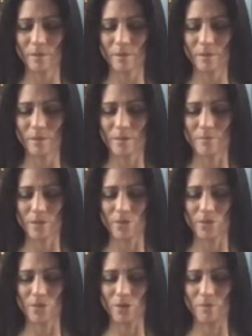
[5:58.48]
Doesn't mean
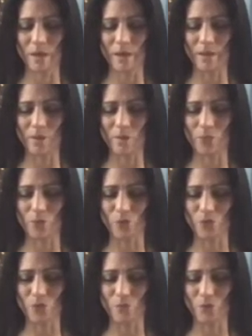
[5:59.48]
you automatically move
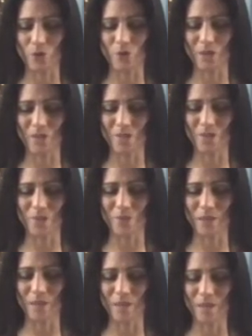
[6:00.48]
to bring weight to the
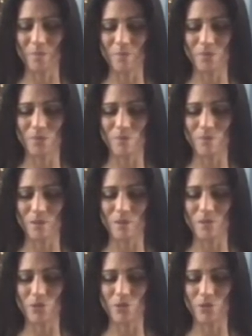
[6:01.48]
right hip. It just means
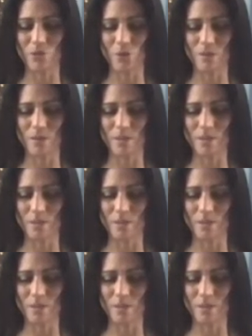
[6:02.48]
you notice it.